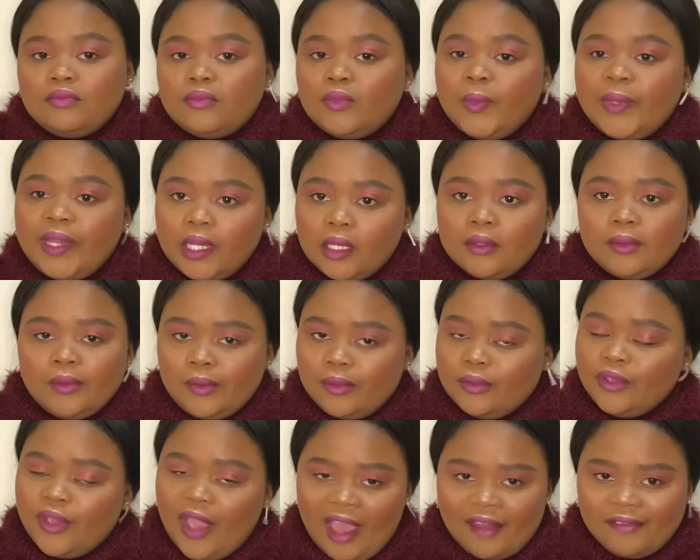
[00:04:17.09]

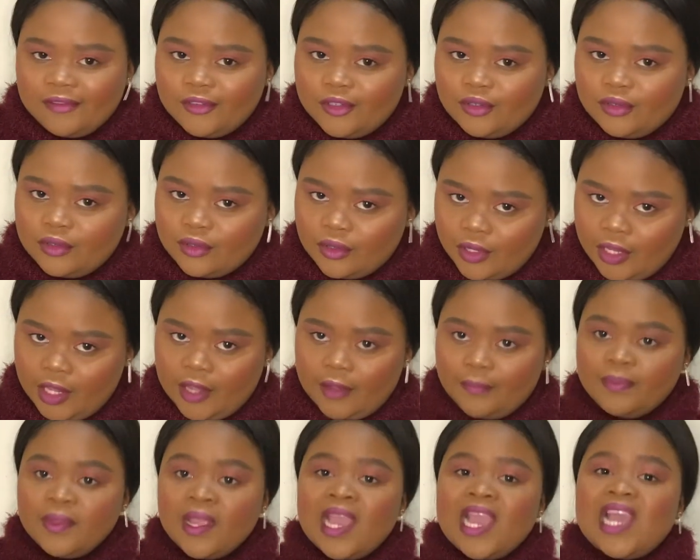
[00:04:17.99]
You have to,
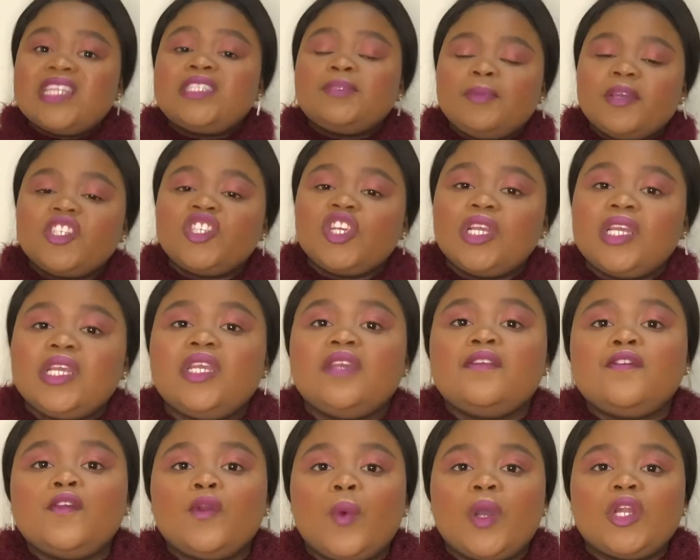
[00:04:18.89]
okay, especially
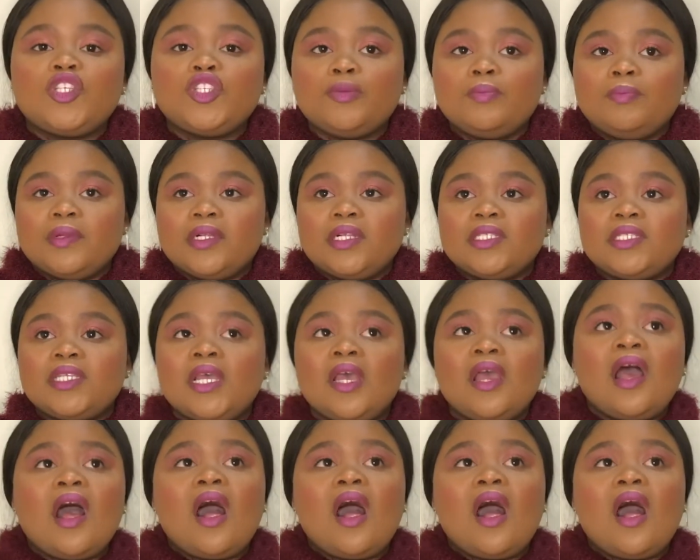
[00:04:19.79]
if you want to build